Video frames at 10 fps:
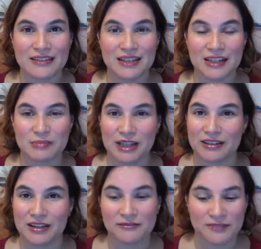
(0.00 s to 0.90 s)
I'd
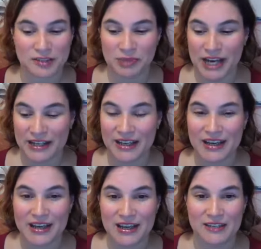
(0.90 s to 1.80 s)
love feedback.
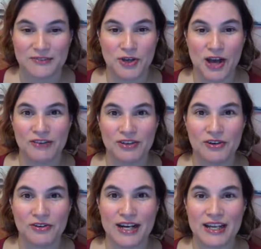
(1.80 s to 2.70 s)
If you haven't
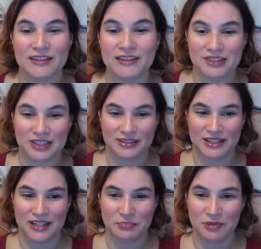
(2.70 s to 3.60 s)
already, there's a
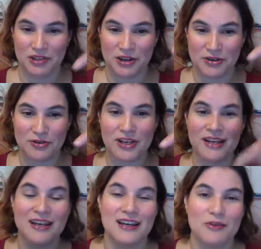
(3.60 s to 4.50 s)
link below
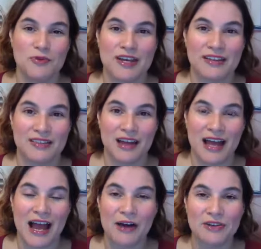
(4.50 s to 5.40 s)
with
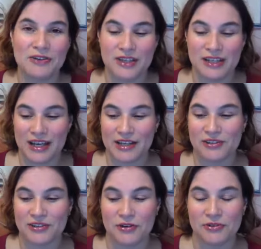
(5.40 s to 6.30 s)
how you can get
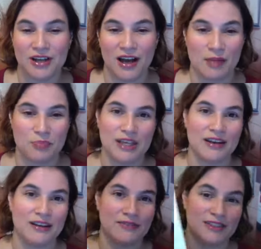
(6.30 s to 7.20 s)
your own
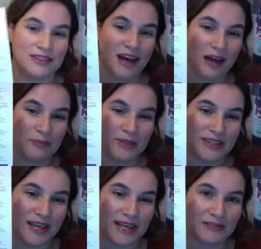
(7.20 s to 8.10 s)
copy of the top
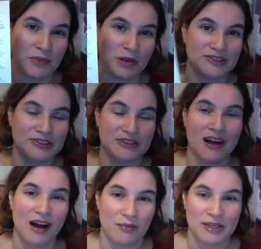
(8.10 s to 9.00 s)
10 most
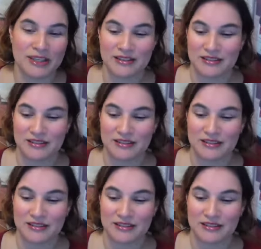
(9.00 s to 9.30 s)
common